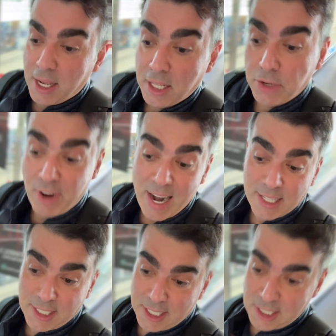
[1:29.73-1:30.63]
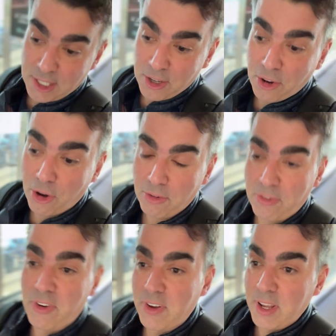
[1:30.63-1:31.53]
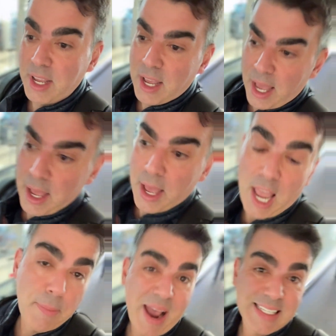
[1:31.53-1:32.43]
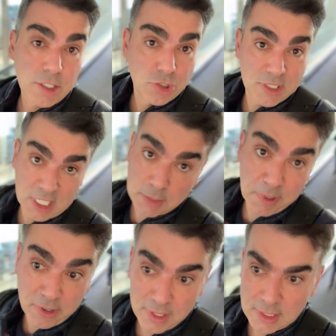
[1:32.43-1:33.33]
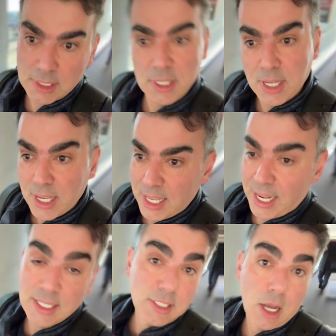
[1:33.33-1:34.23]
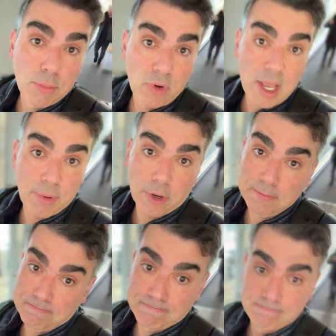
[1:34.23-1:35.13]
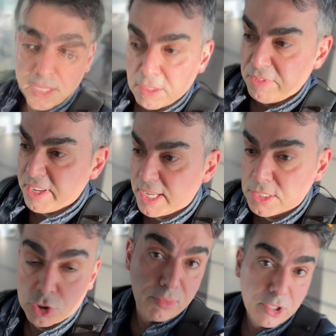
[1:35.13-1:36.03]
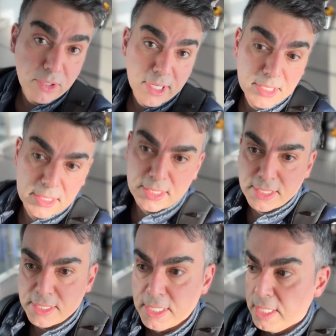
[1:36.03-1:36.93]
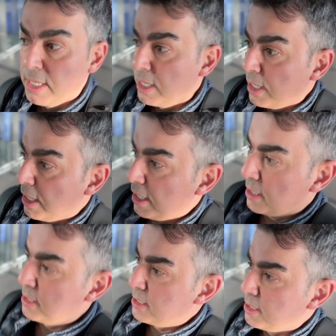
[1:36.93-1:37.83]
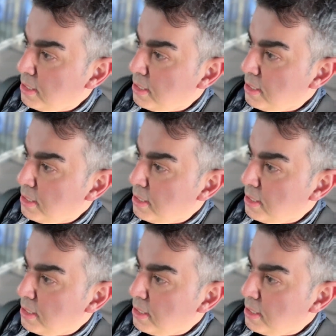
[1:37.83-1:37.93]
the realities of a passenger's experience in Istanbul airport. The thing is, to be honest, is